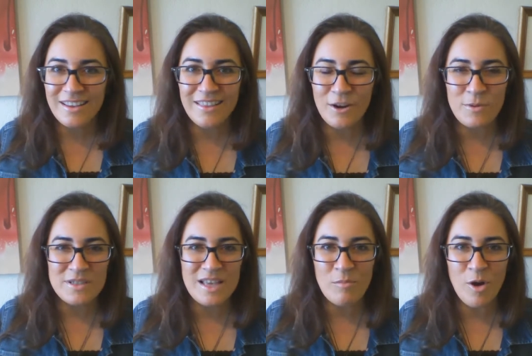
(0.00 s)
there
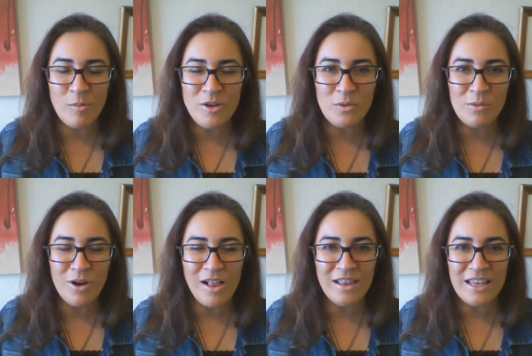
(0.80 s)
was that moment we were
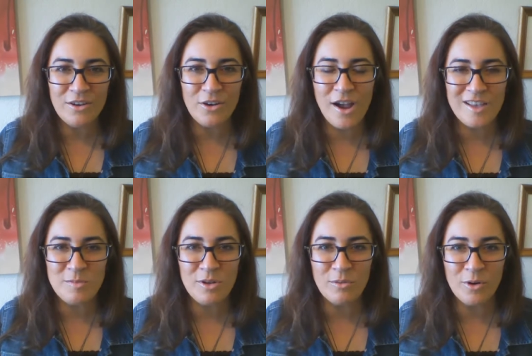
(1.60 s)
all in her
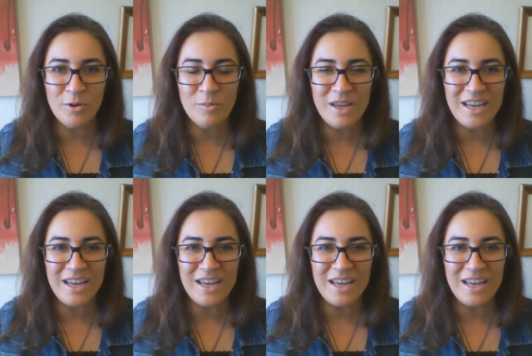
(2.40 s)
hospital room,